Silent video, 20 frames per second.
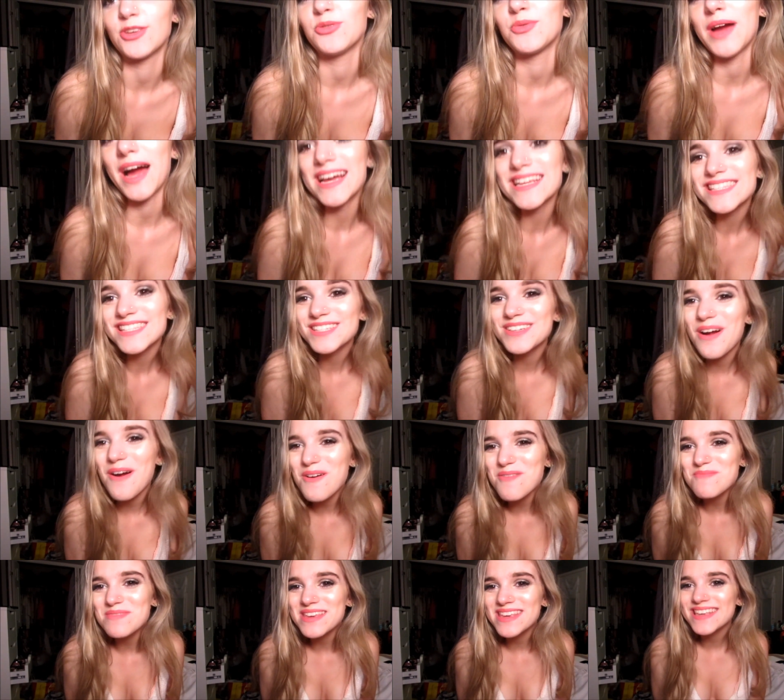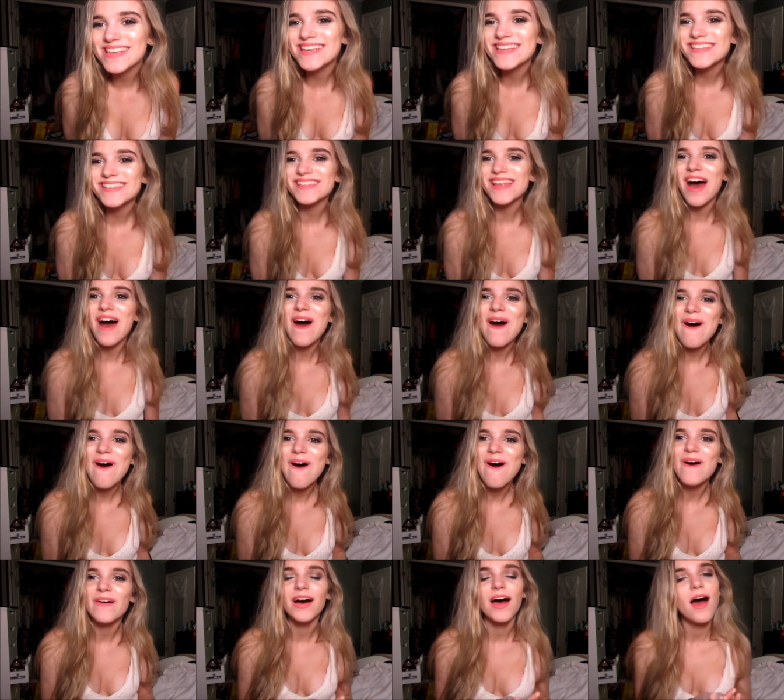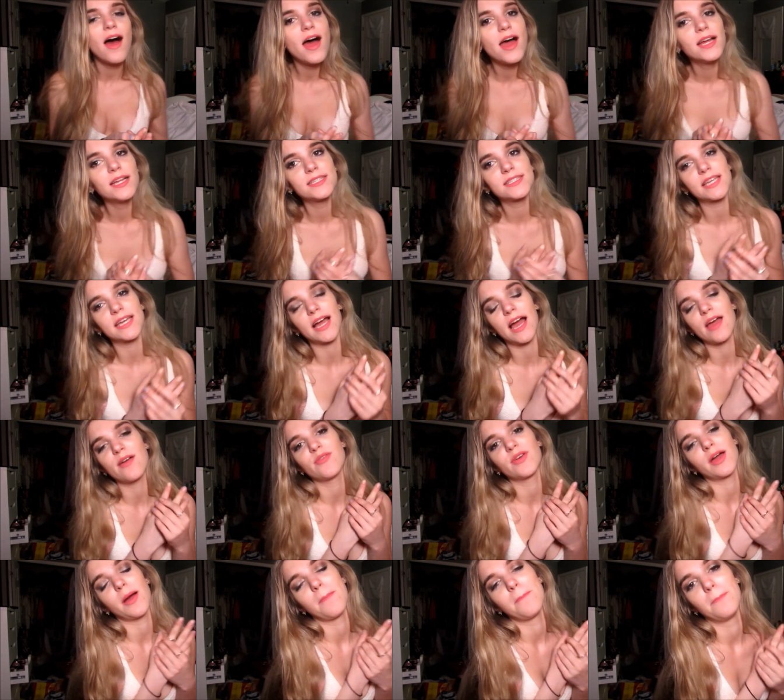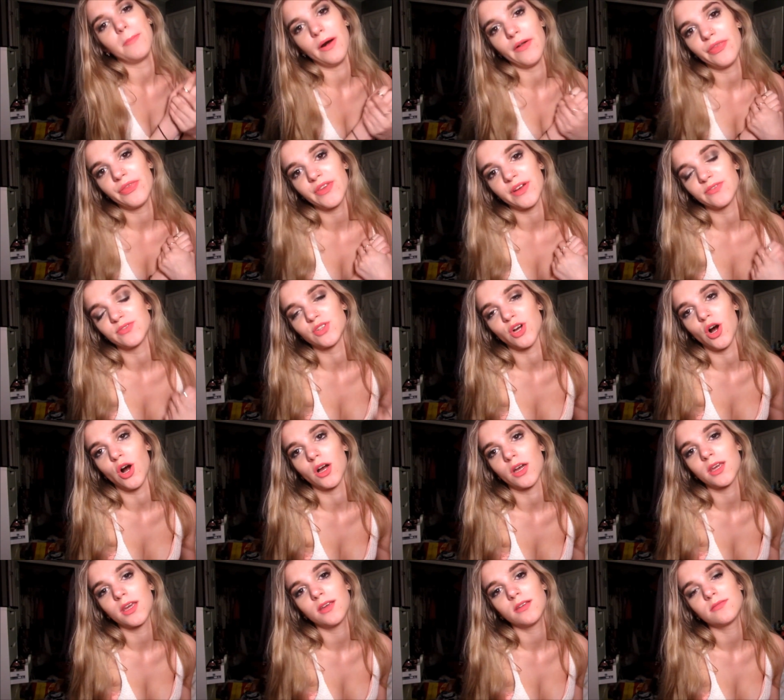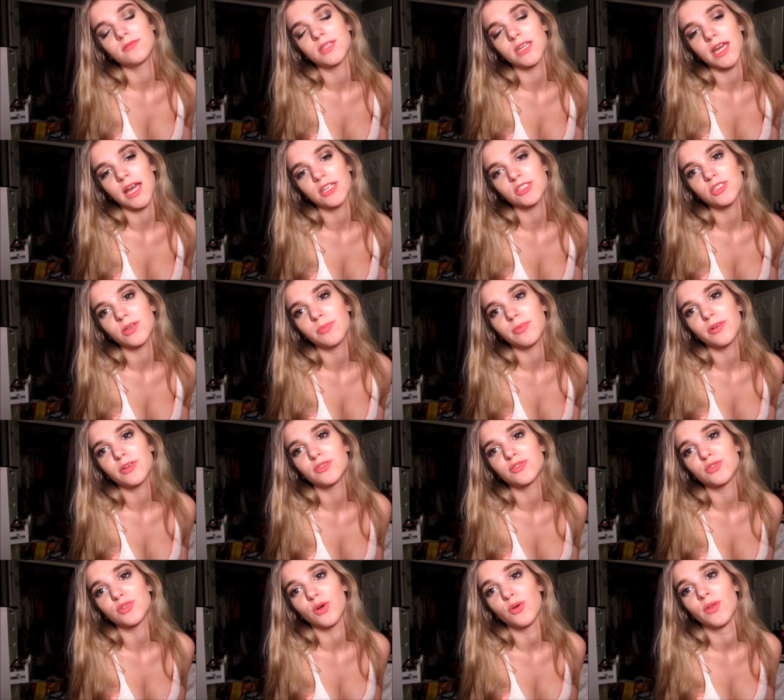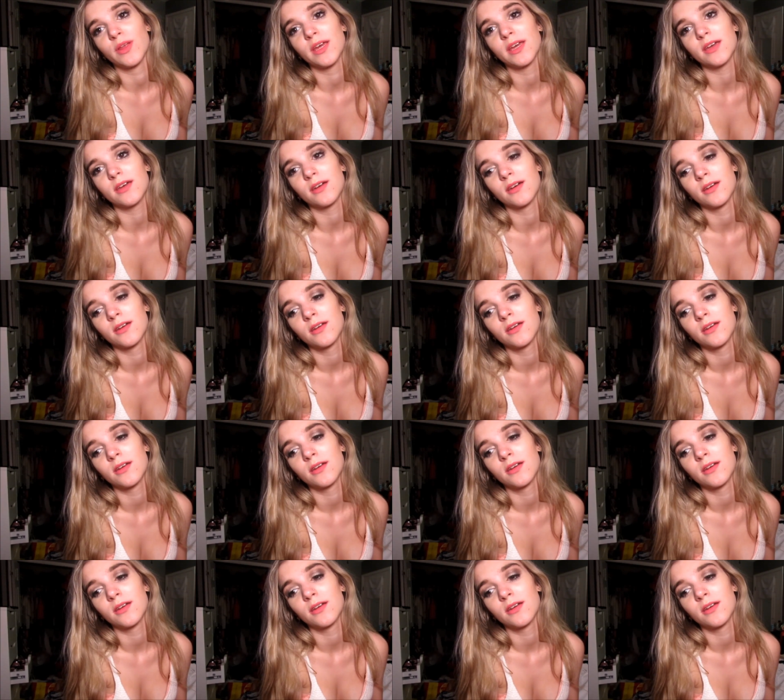you guys know me, so it's like I have like a month of talking to catch up on, so like